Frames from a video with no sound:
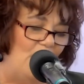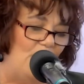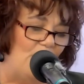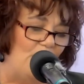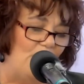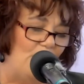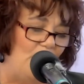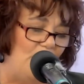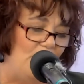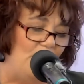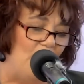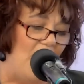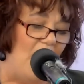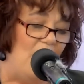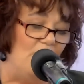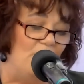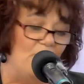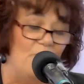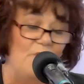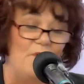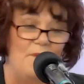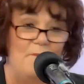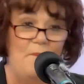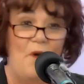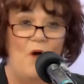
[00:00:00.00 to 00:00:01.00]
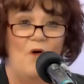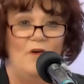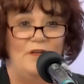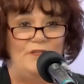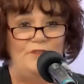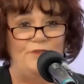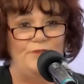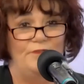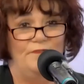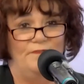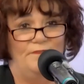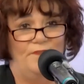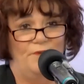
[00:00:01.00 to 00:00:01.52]
And a
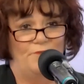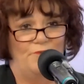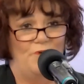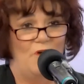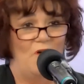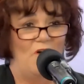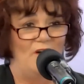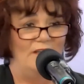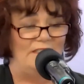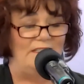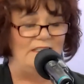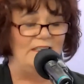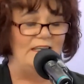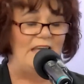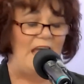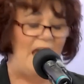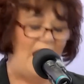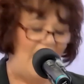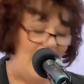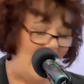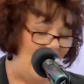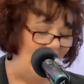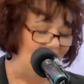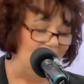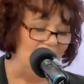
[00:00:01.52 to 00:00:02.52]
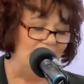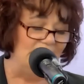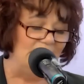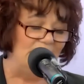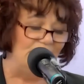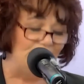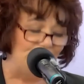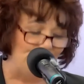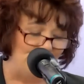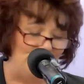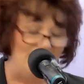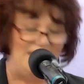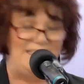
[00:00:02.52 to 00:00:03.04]
reminder of the rights. I can't
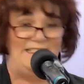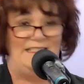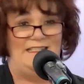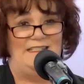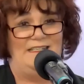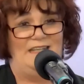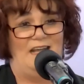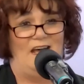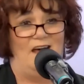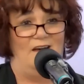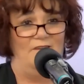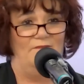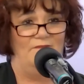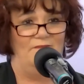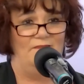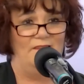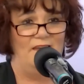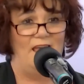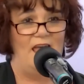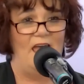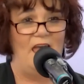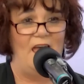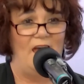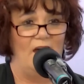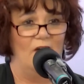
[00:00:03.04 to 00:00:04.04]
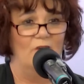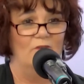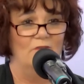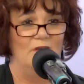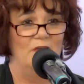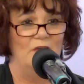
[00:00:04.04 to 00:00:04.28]
stress enough how